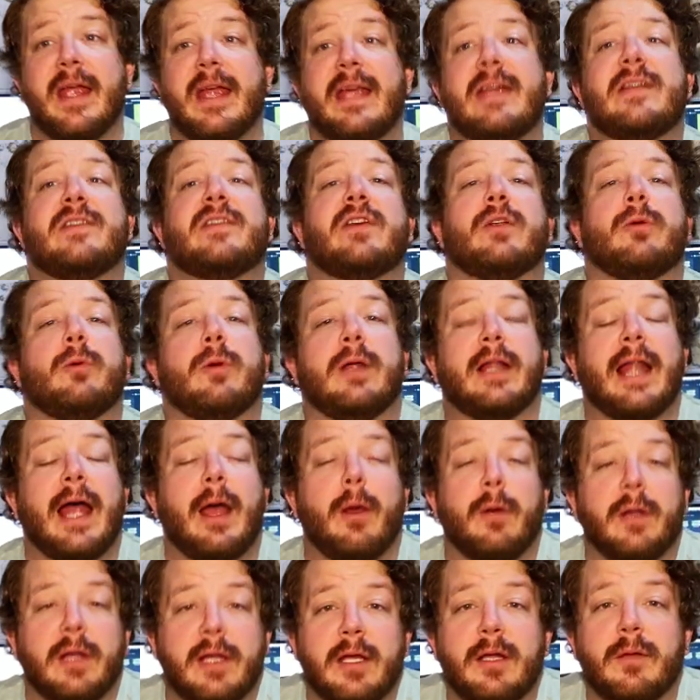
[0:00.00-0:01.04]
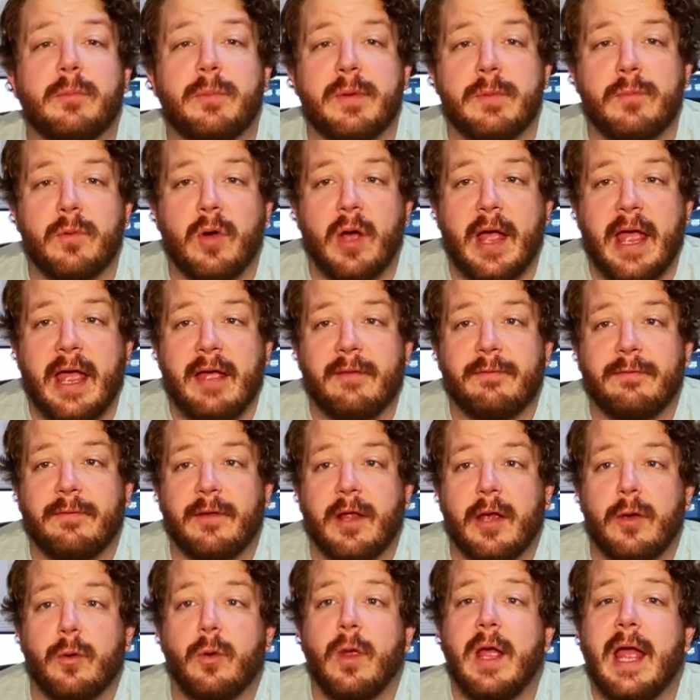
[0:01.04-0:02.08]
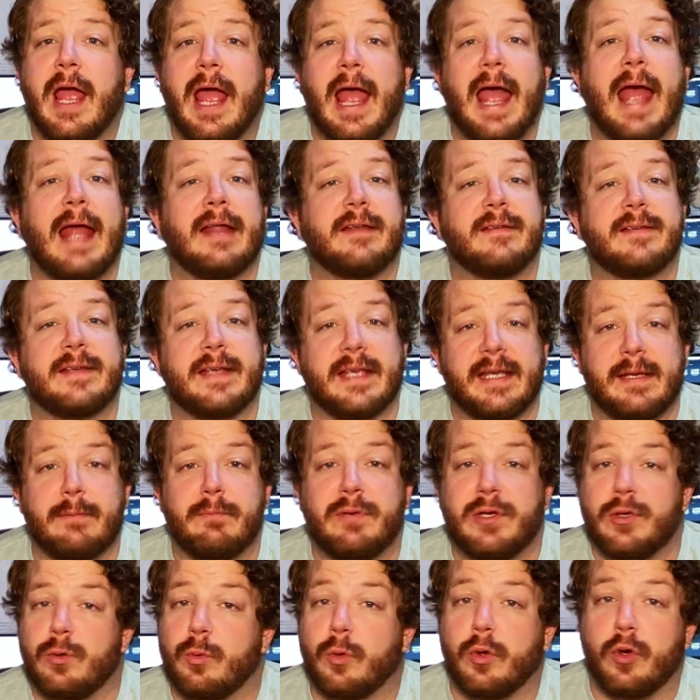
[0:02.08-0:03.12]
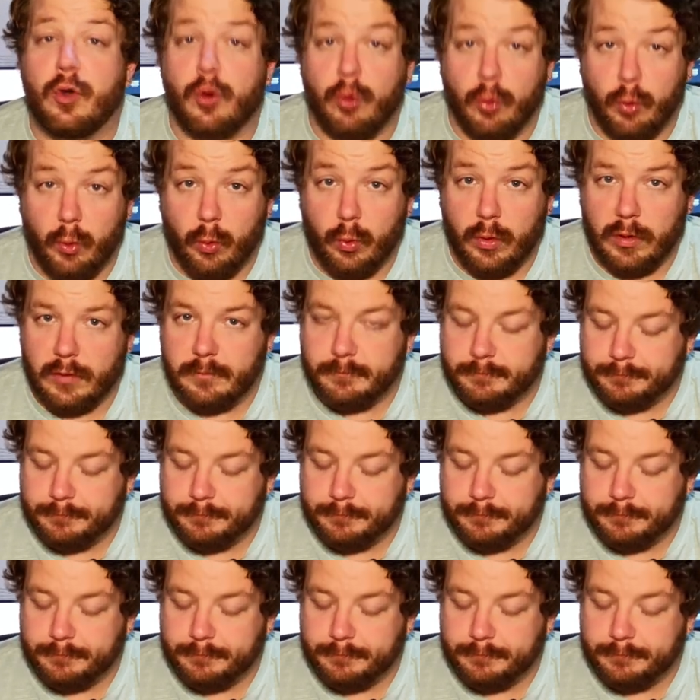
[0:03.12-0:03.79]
it's going to allow a little bit more airflow and keep you cool.